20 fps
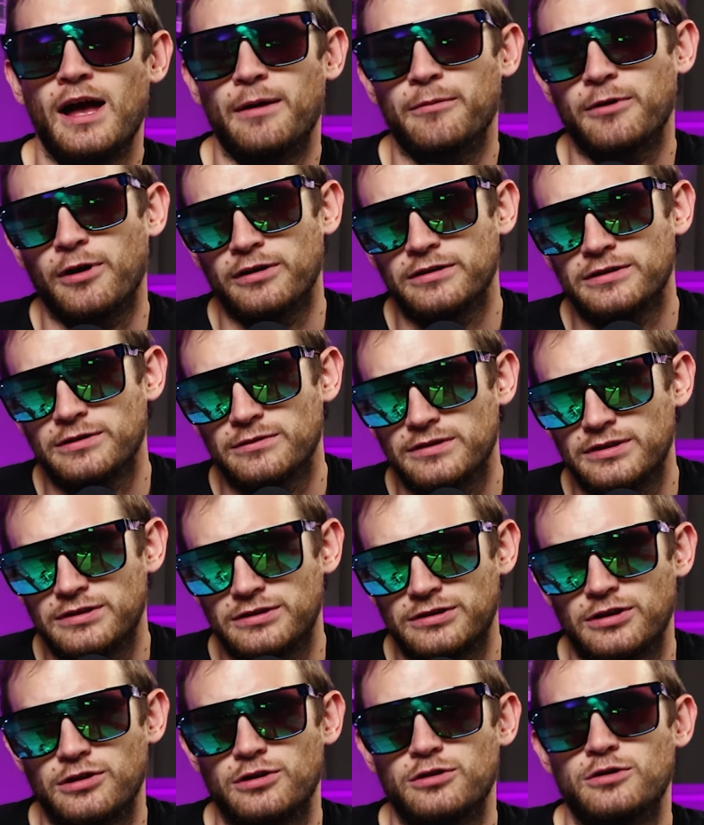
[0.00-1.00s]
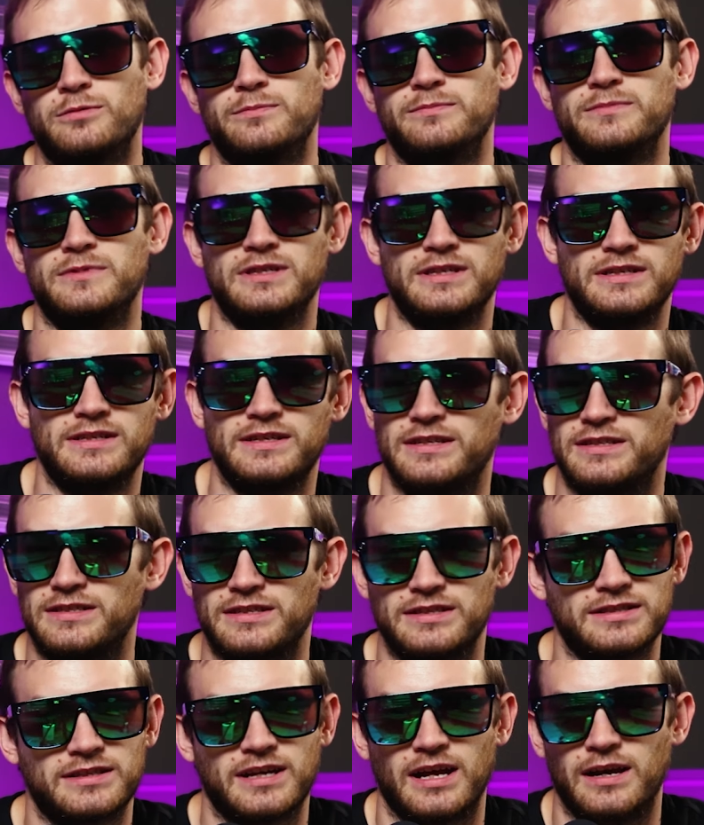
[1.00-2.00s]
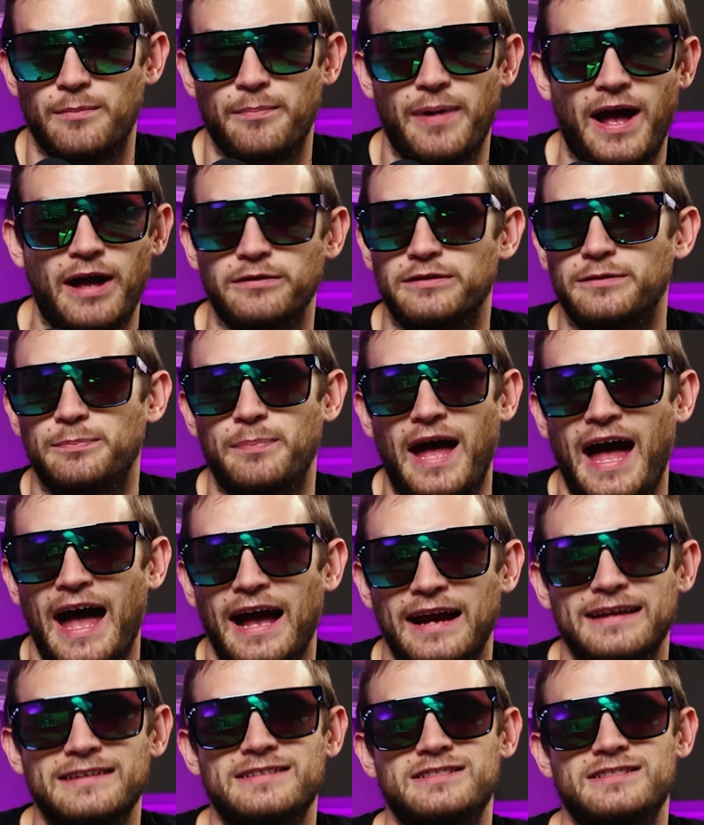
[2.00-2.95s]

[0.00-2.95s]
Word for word: I'm going to assume this is going to bounce back.